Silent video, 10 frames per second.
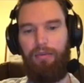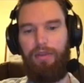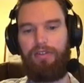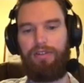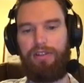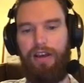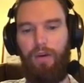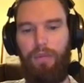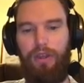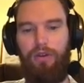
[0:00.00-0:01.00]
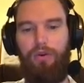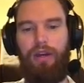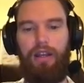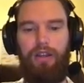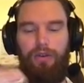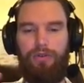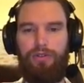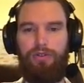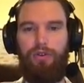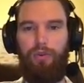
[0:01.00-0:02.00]
These are just helping you getting
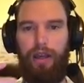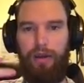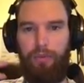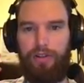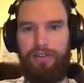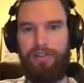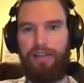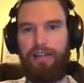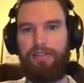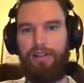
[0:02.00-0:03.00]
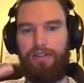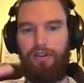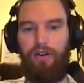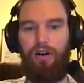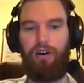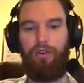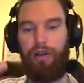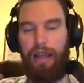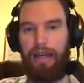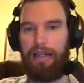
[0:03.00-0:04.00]
used to the way in which these case studies are
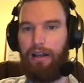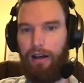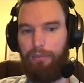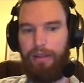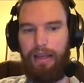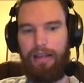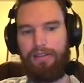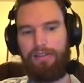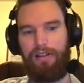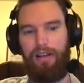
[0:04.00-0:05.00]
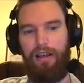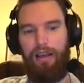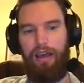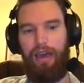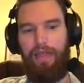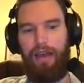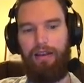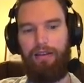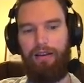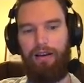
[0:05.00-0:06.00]
created on Behance. And
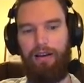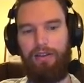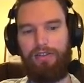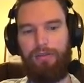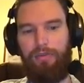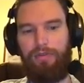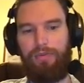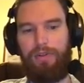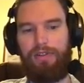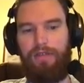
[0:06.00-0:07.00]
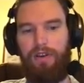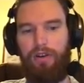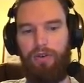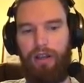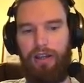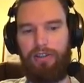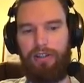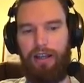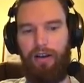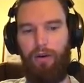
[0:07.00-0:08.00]
then some of specific
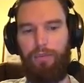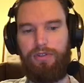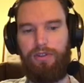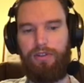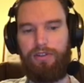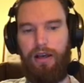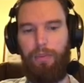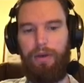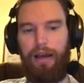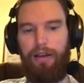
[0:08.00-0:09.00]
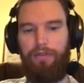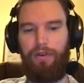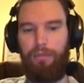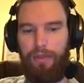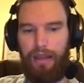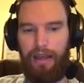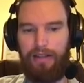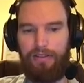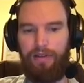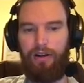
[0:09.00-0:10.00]
creation help. So there's a help guide from
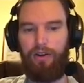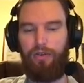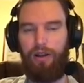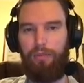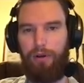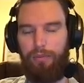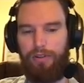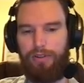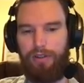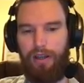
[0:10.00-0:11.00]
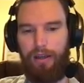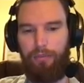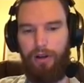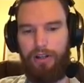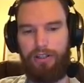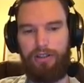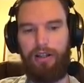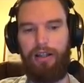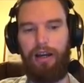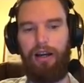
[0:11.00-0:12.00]
Behance of how to create and publish a project
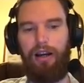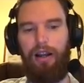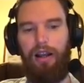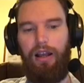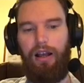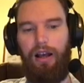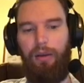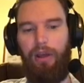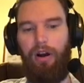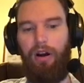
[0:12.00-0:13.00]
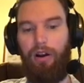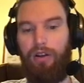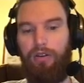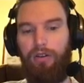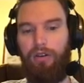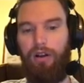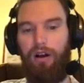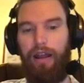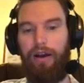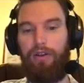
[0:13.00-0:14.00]
on there. an article
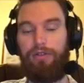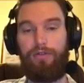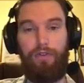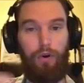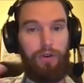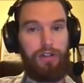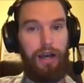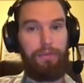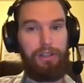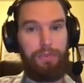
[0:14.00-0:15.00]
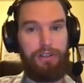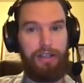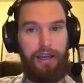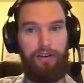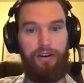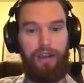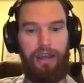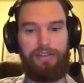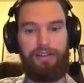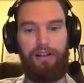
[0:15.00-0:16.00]
on how to use Photoshop to put together your
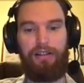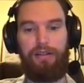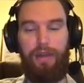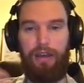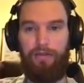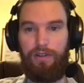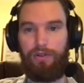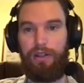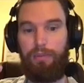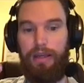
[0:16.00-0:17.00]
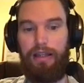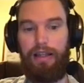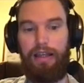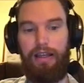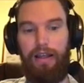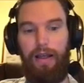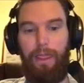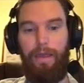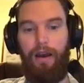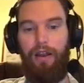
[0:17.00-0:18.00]
case study to make it visually appealing.
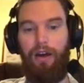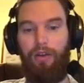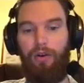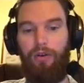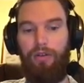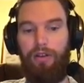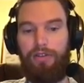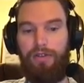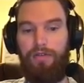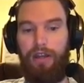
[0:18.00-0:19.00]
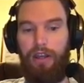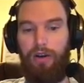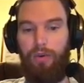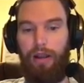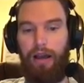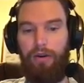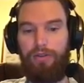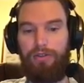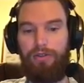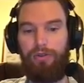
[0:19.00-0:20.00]
Here's a video on how
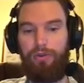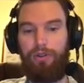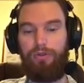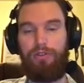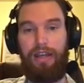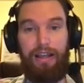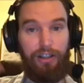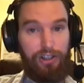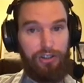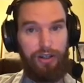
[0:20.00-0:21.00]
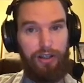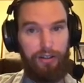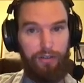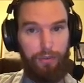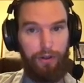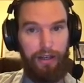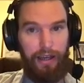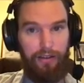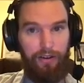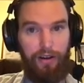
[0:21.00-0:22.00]
to use Illustrator for putting
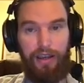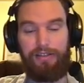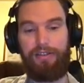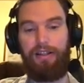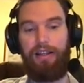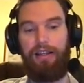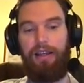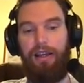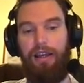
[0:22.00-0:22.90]
together your case study.